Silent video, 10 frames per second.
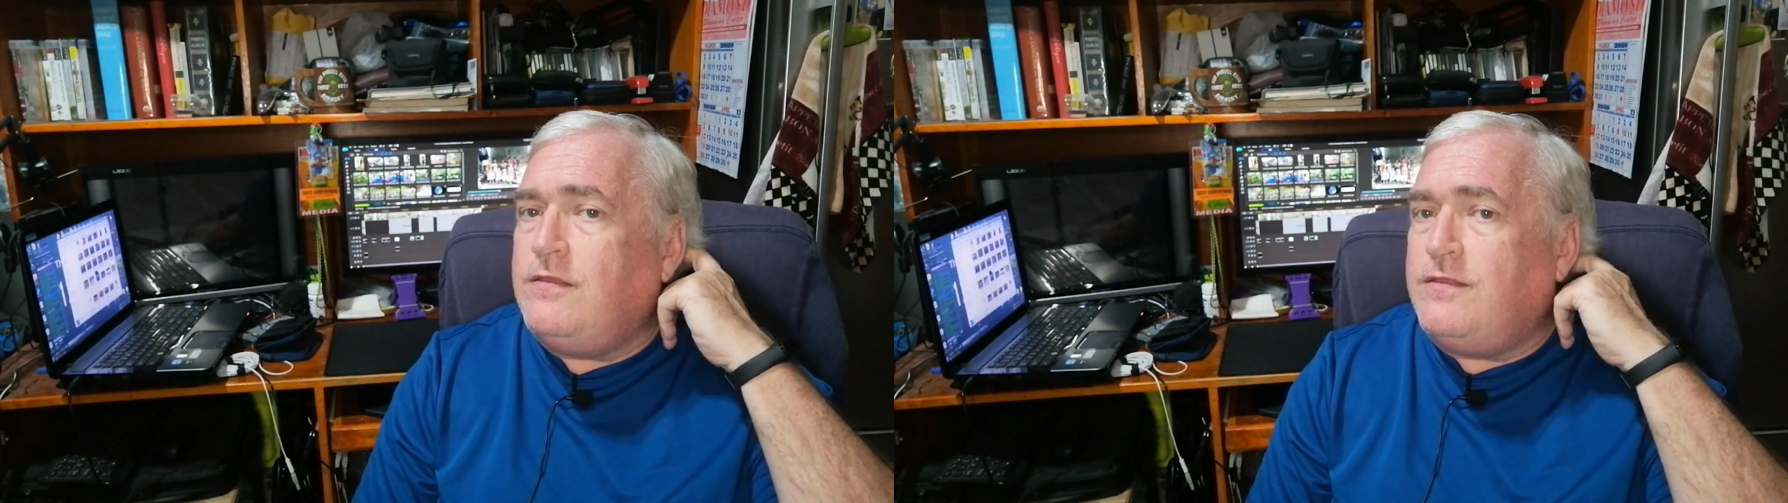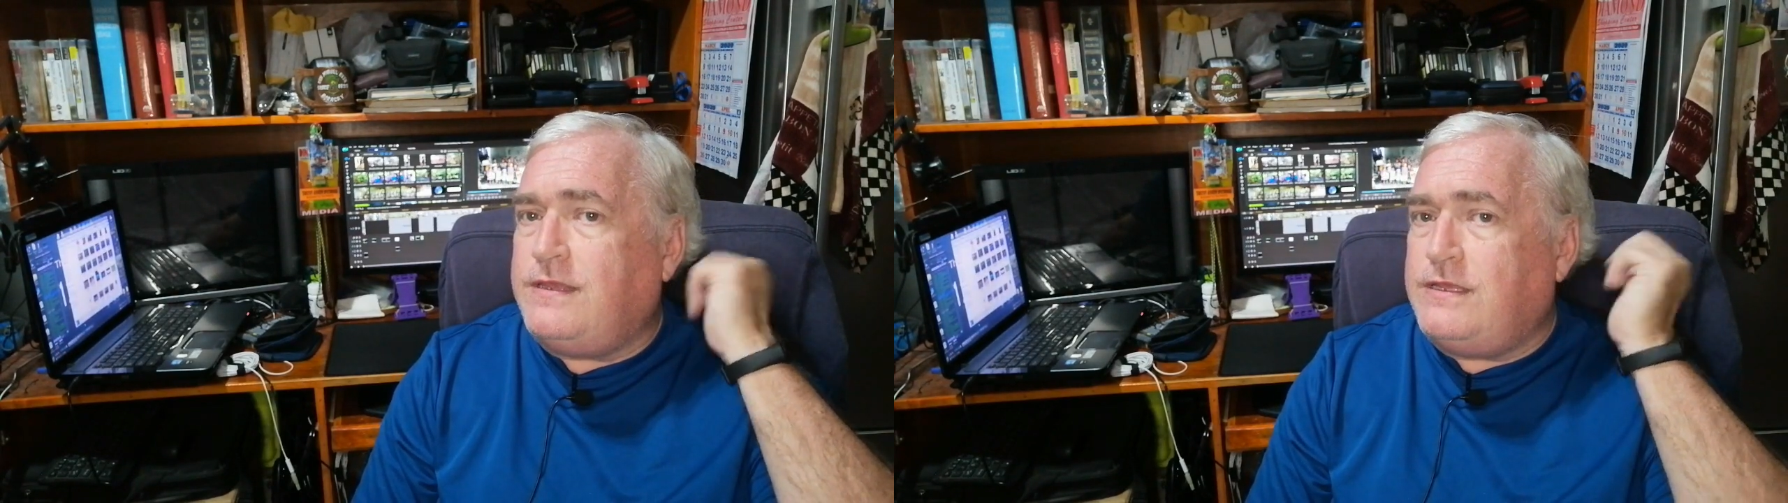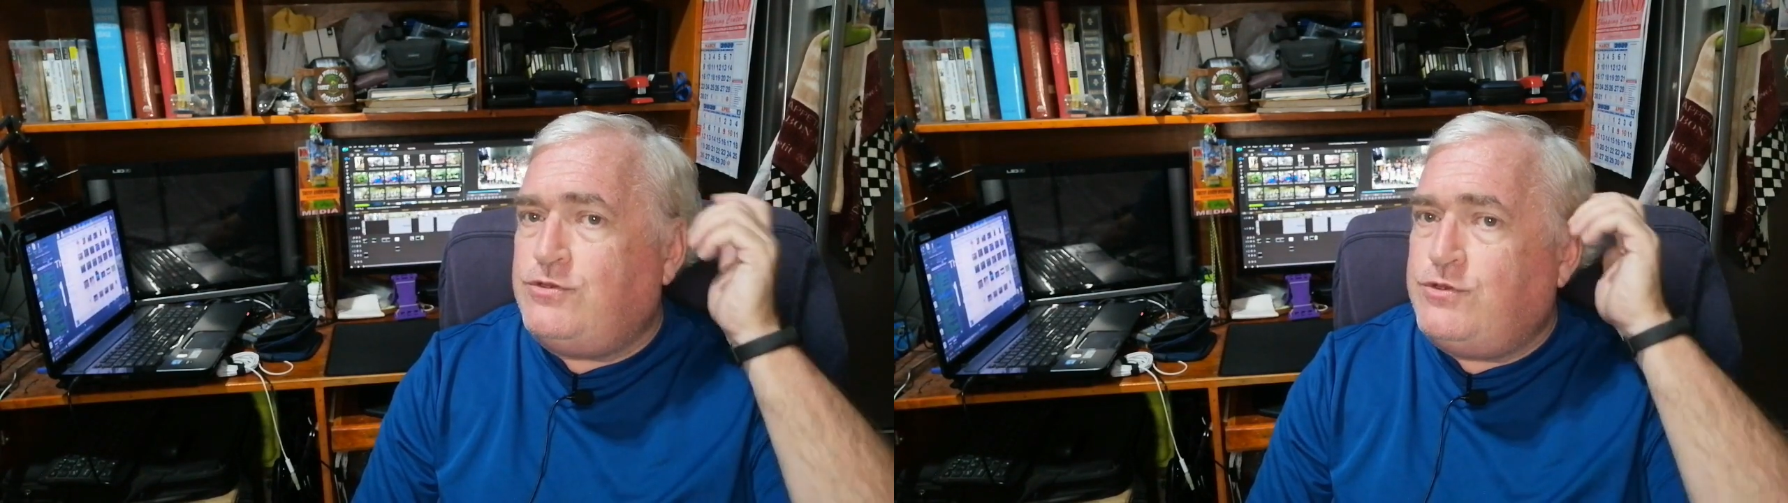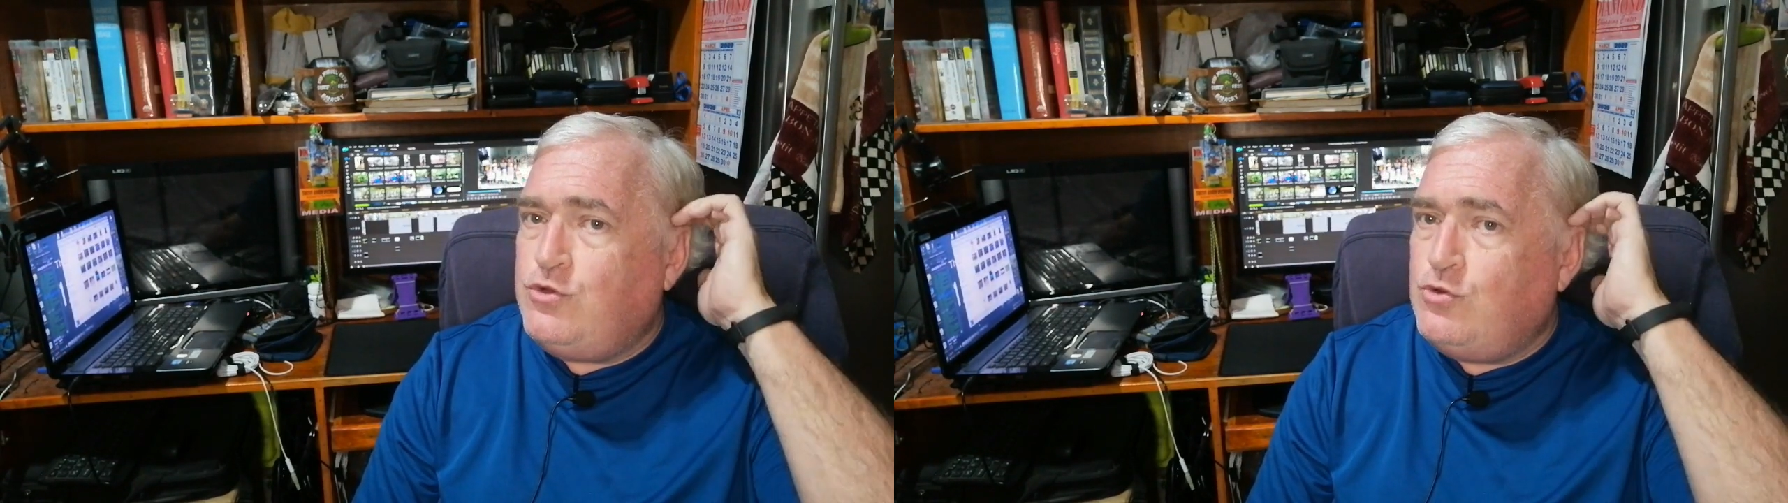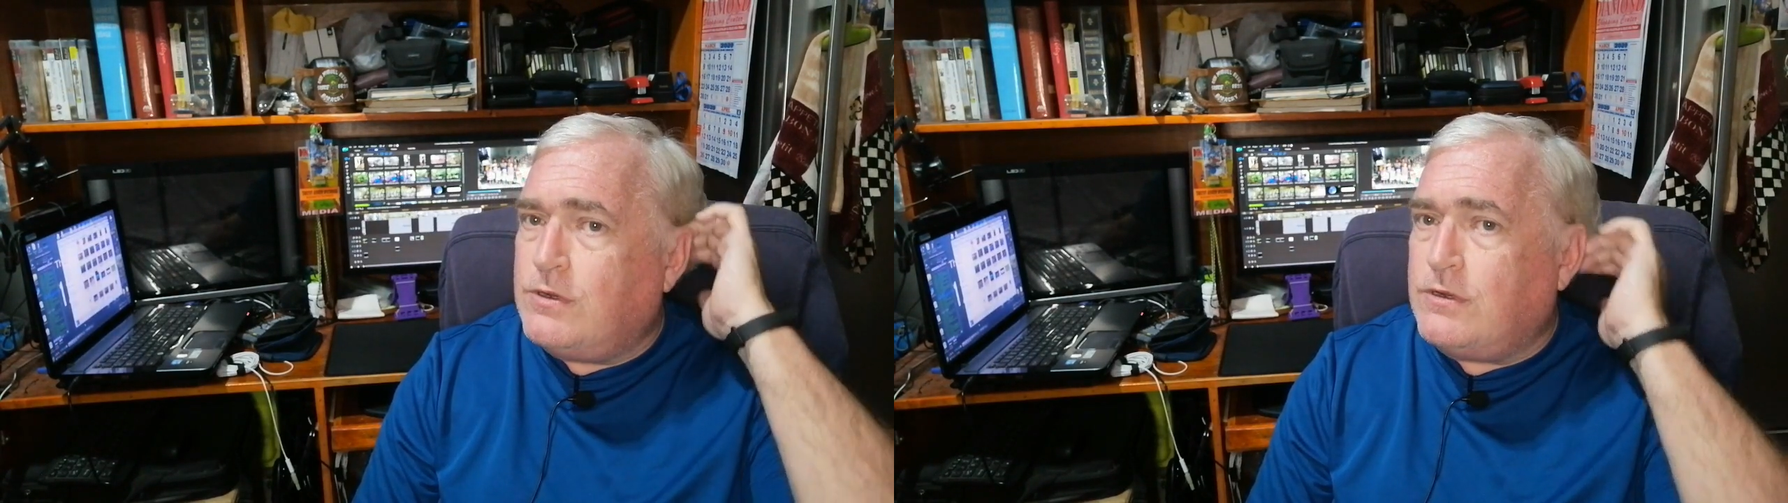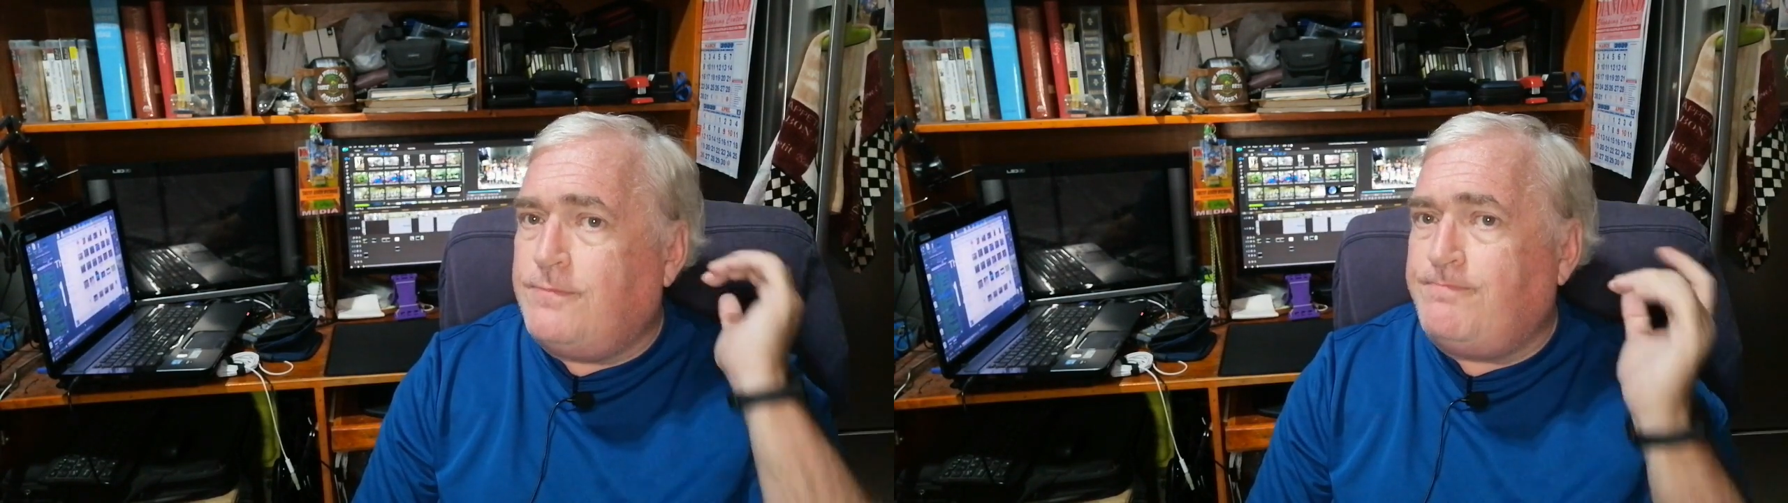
the tuba